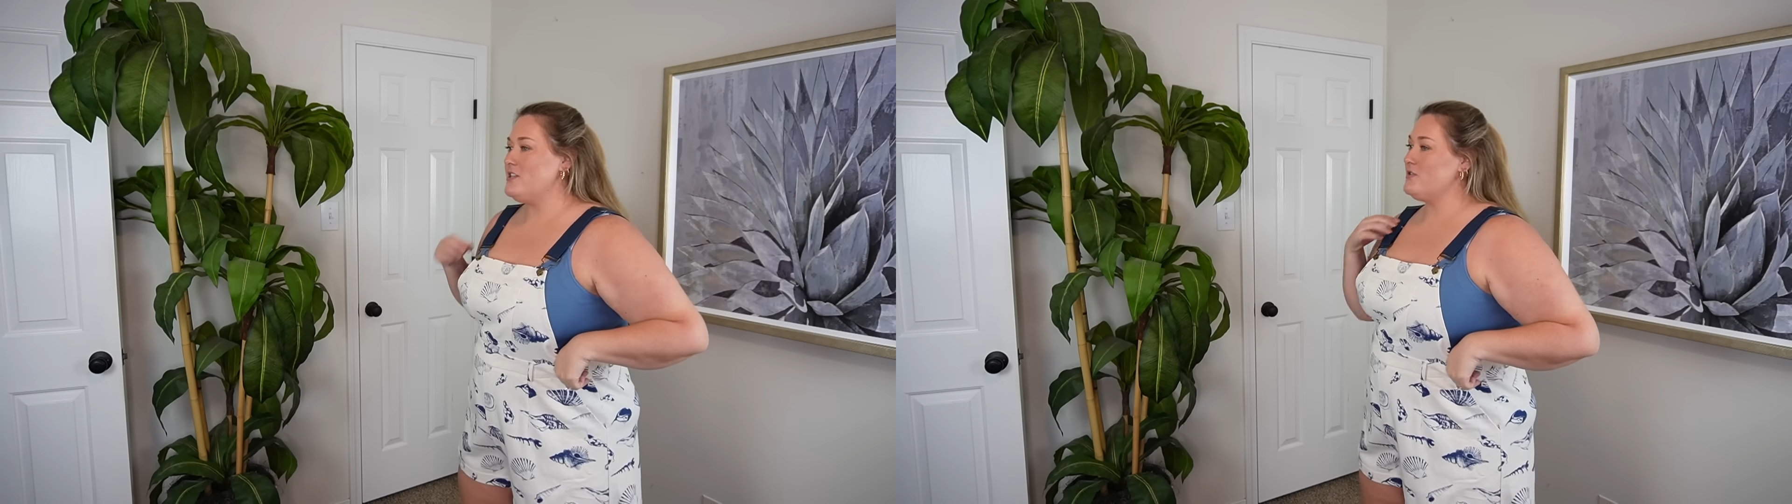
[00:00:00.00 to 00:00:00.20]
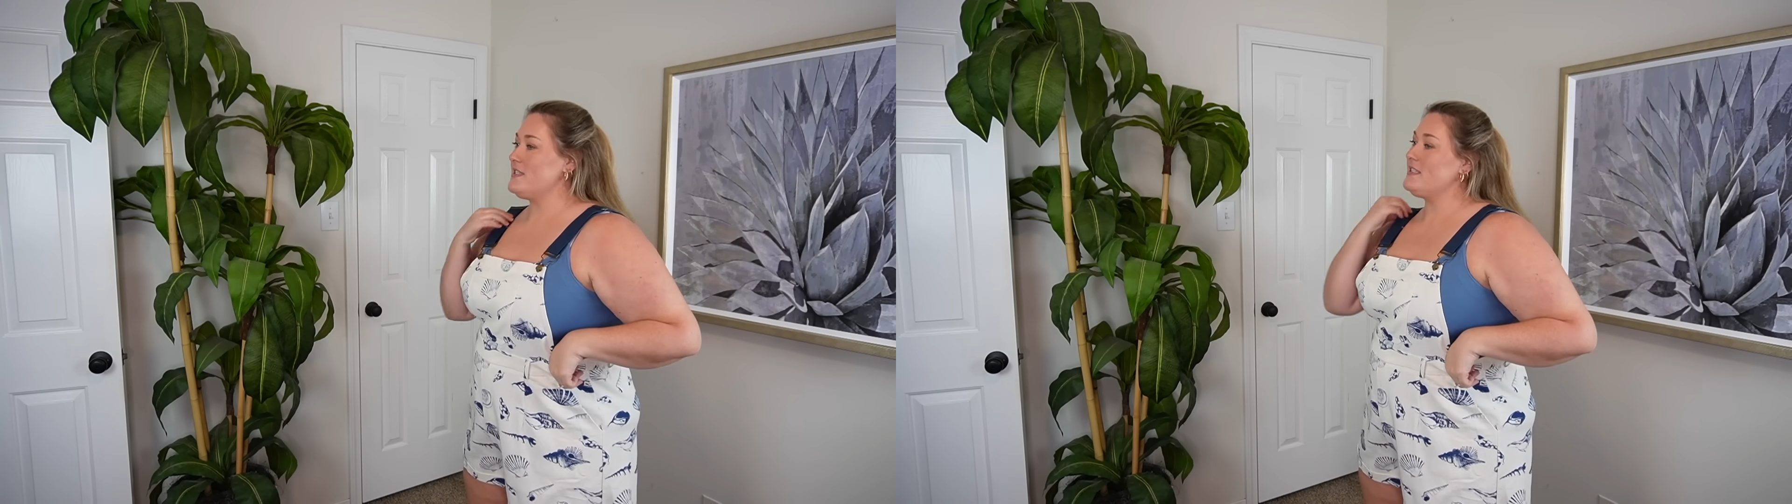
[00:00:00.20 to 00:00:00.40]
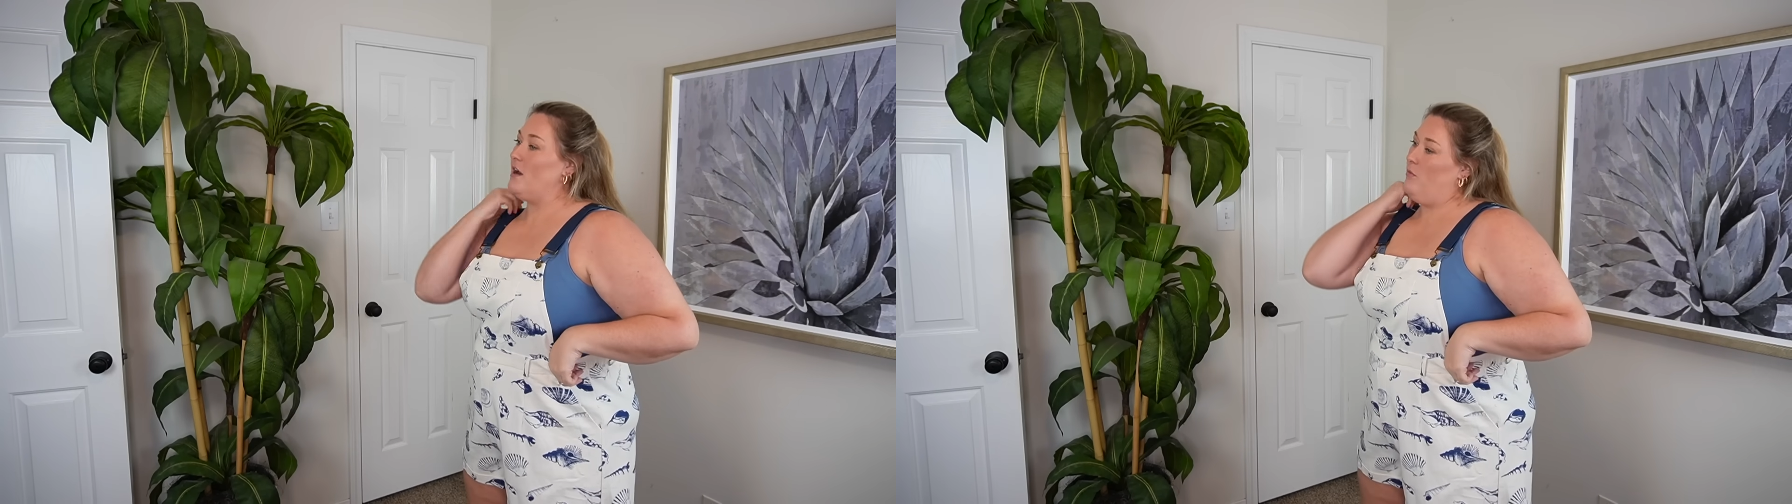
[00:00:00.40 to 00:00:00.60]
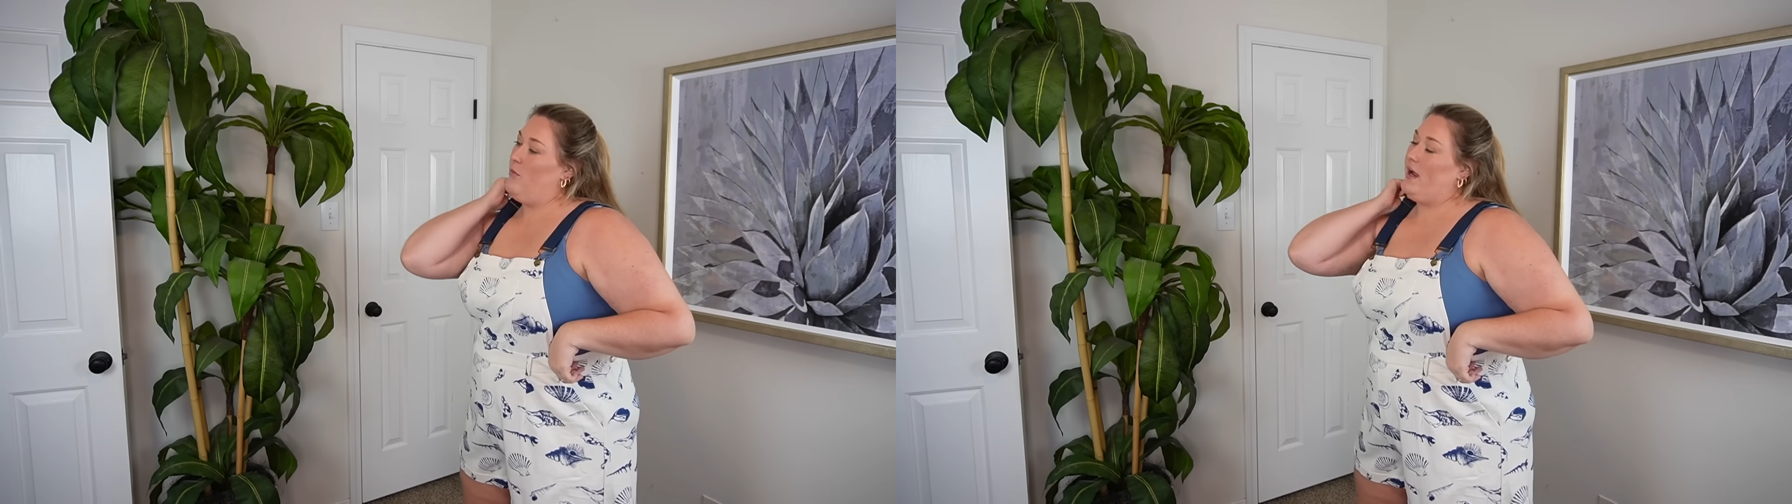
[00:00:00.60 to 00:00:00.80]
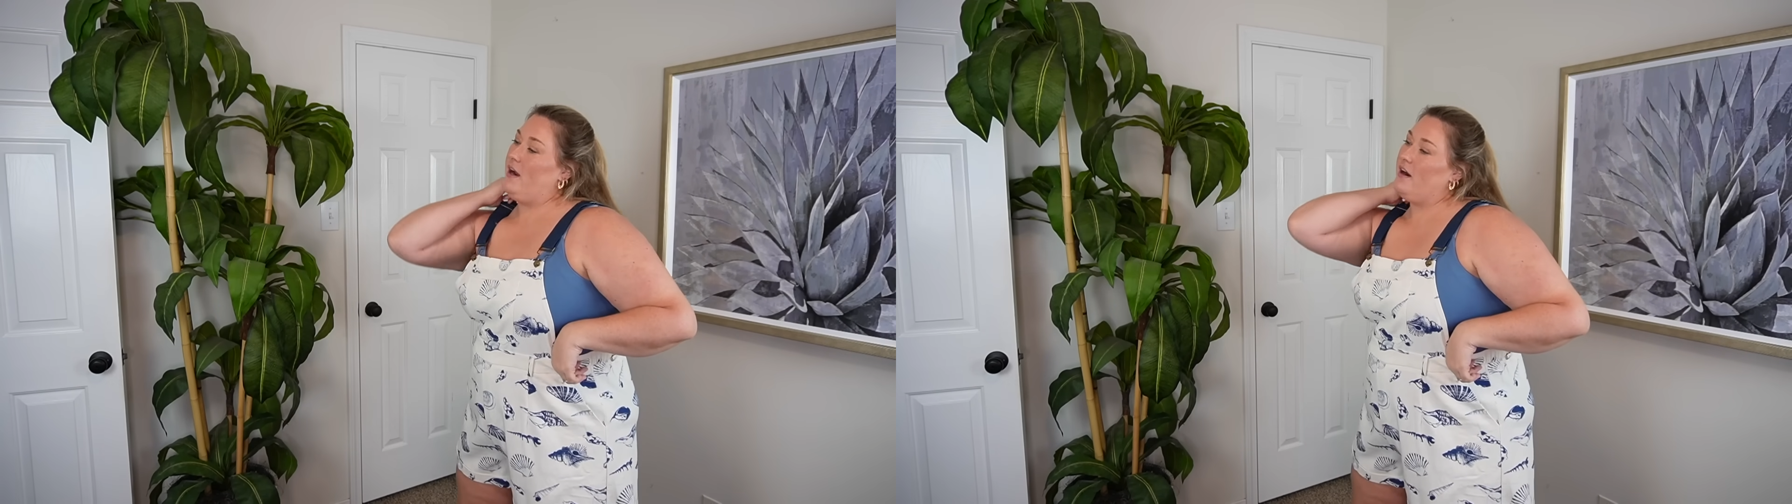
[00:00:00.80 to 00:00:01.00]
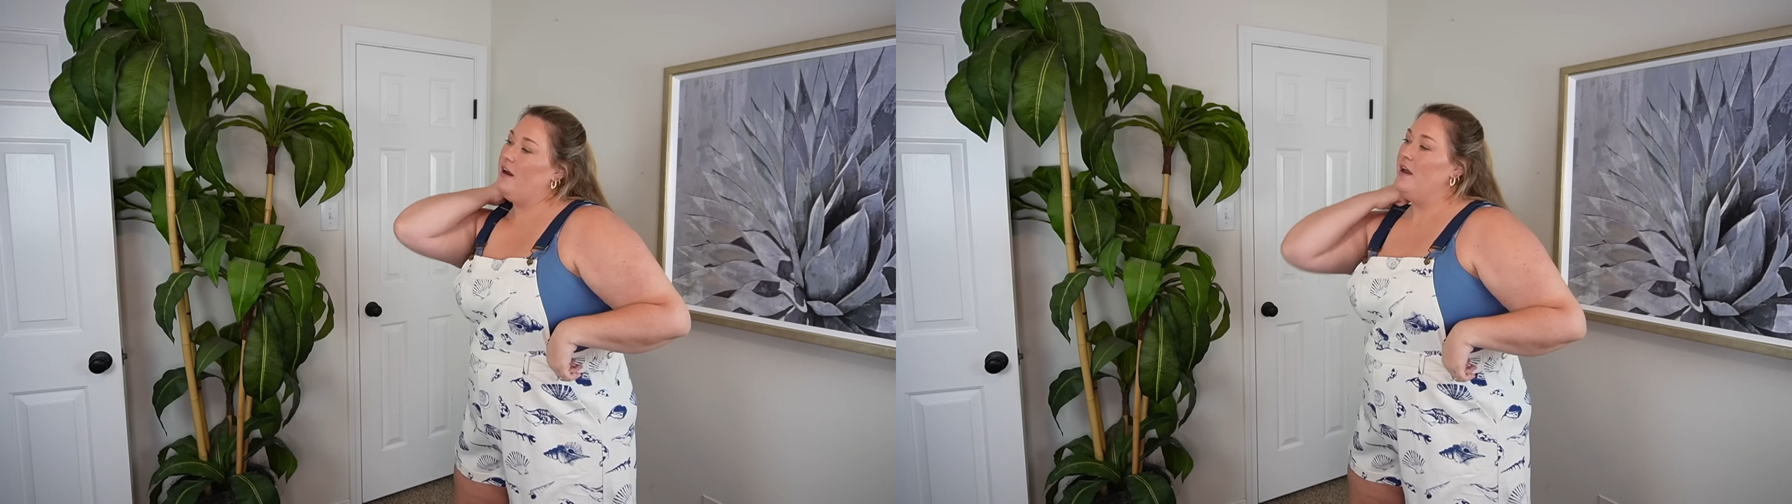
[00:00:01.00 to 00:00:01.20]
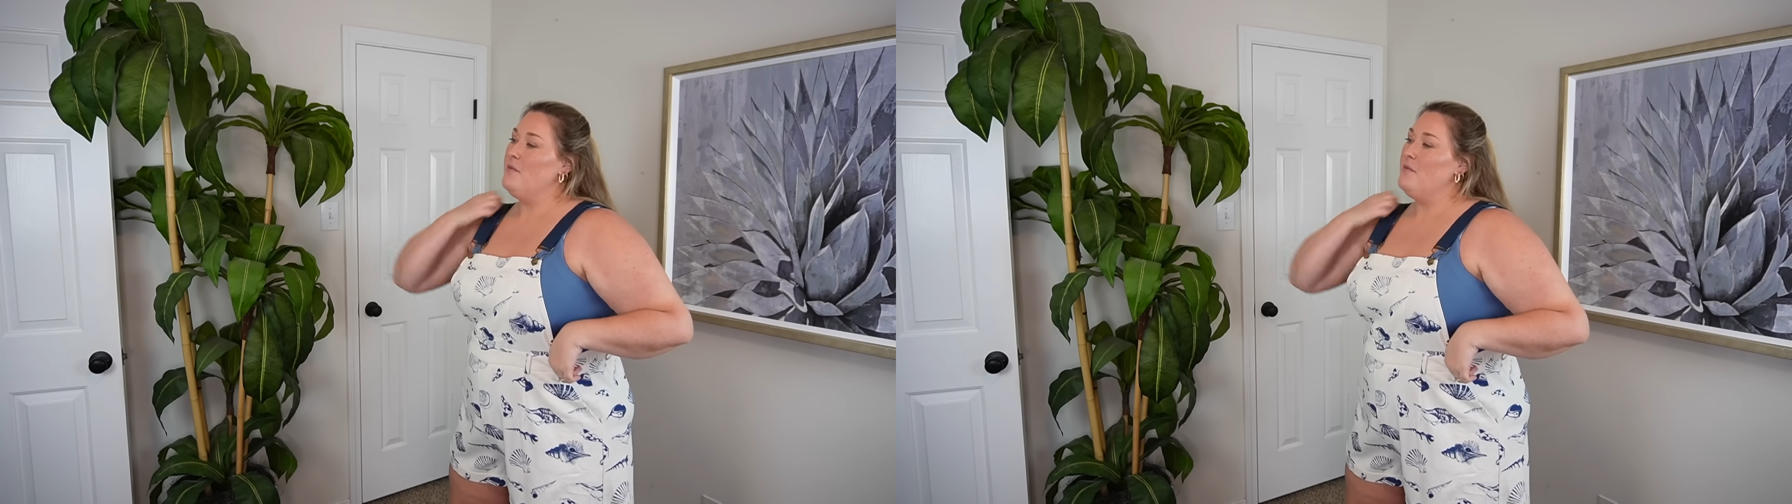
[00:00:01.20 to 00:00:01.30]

do somewhere,